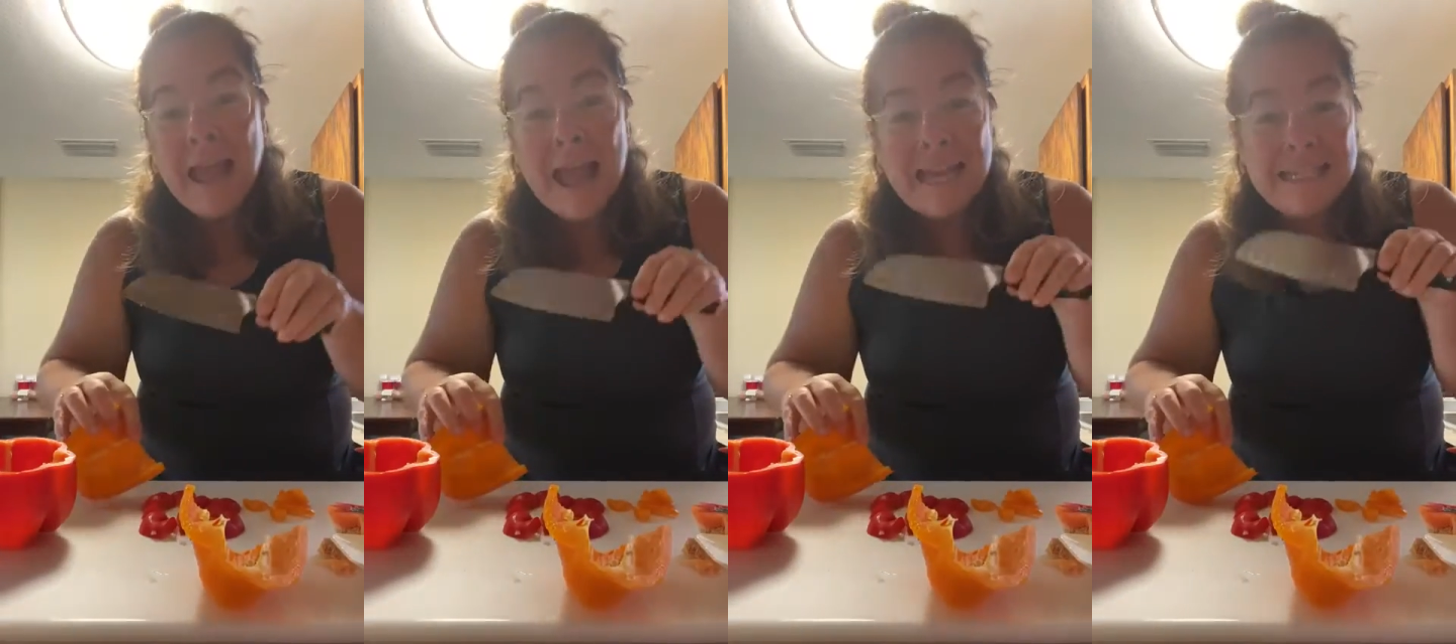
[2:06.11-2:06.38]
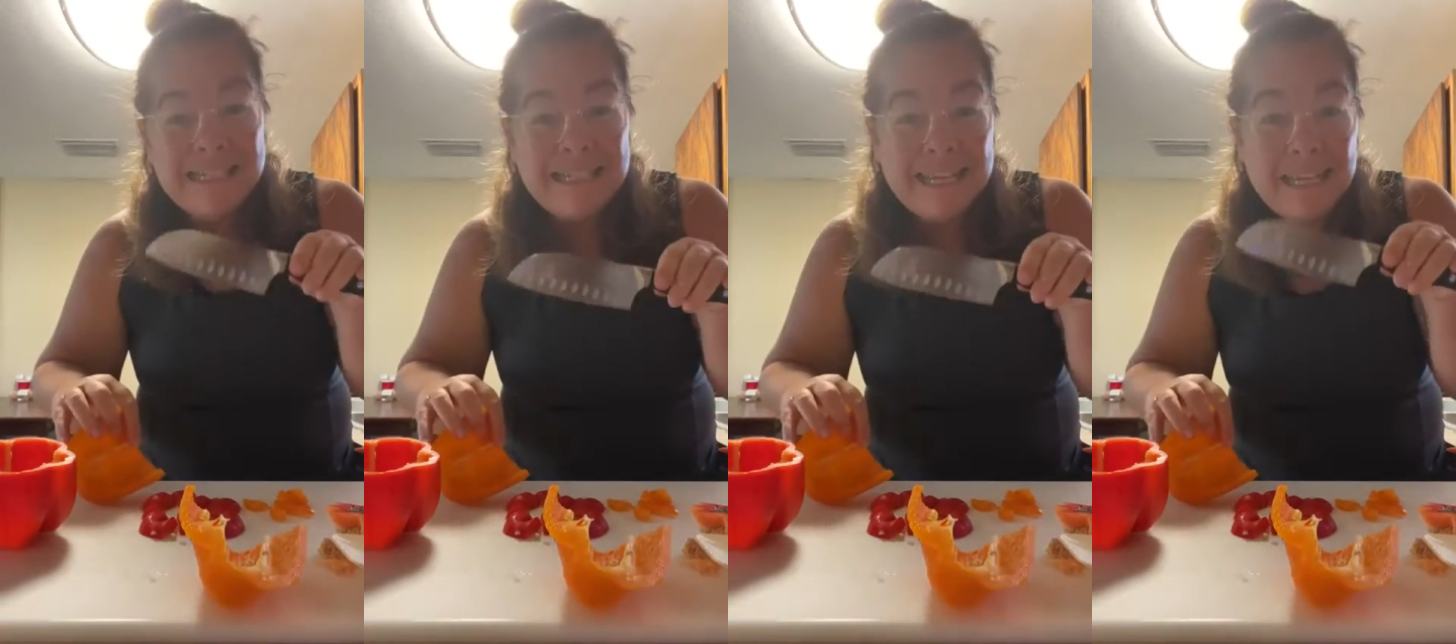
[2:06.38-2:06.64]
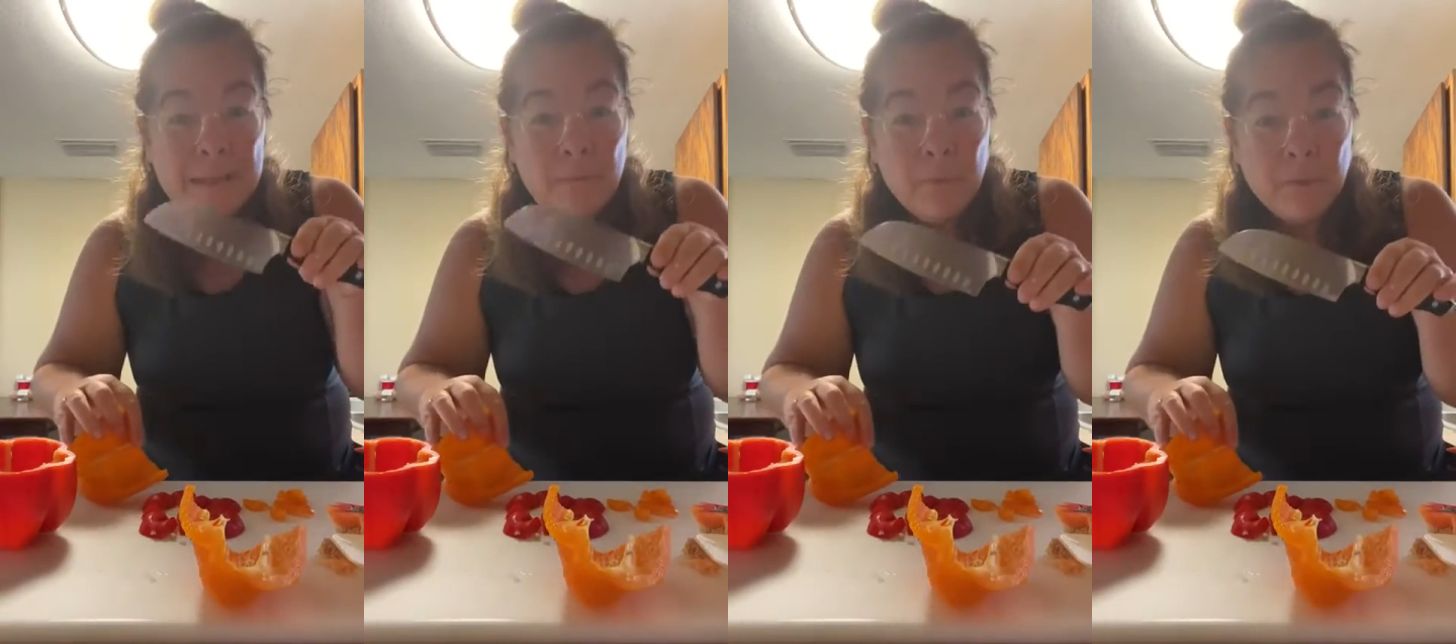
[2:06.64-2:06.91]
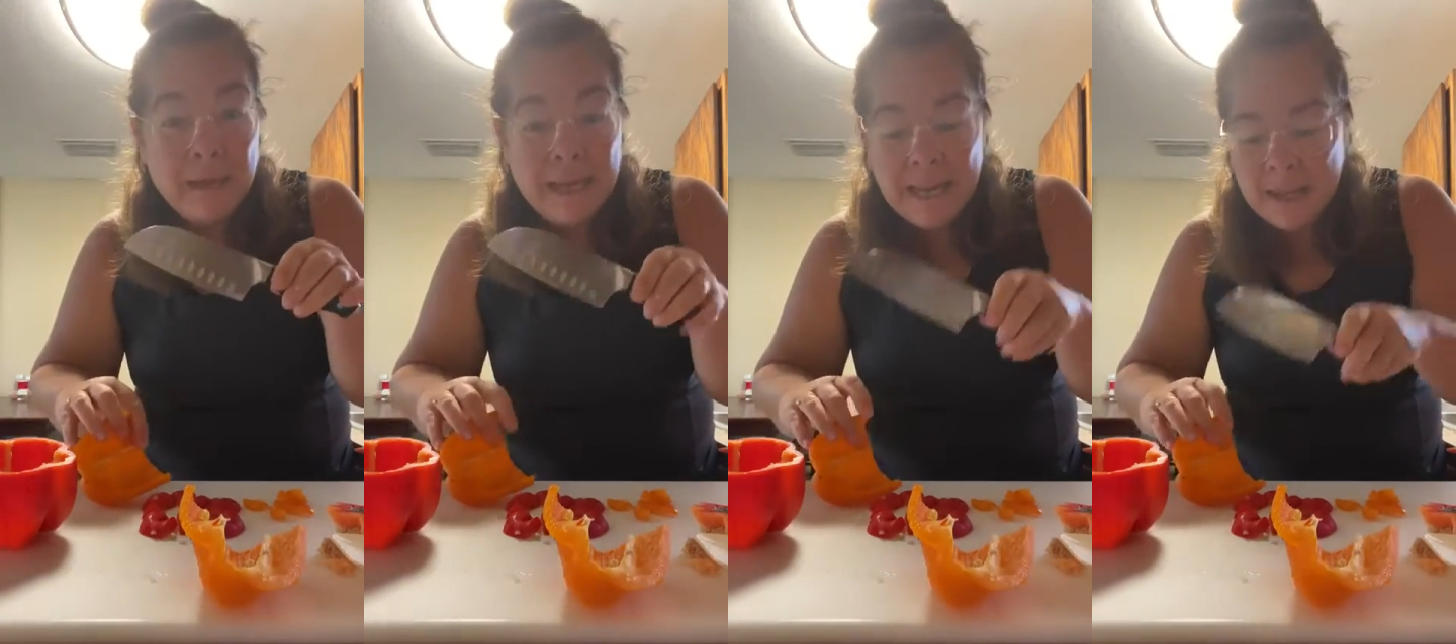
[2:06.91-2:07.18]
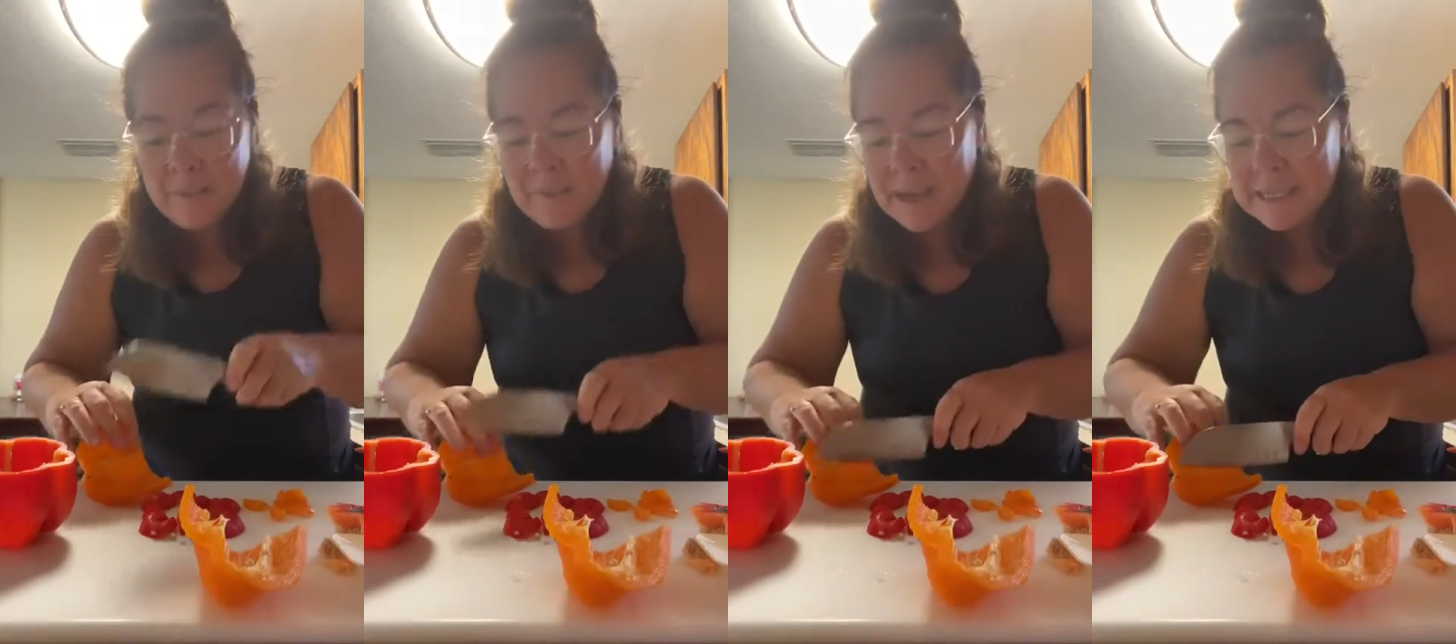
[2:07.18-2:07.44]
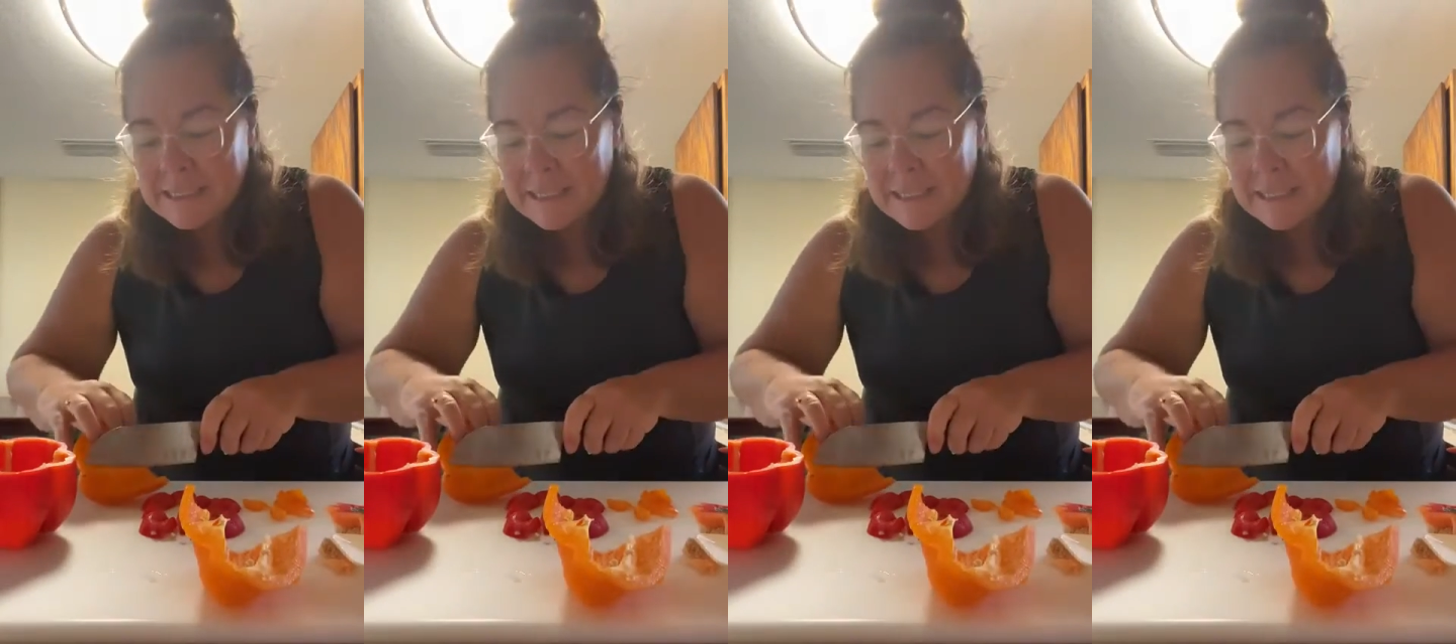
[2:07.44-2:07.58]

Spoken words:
I did bring my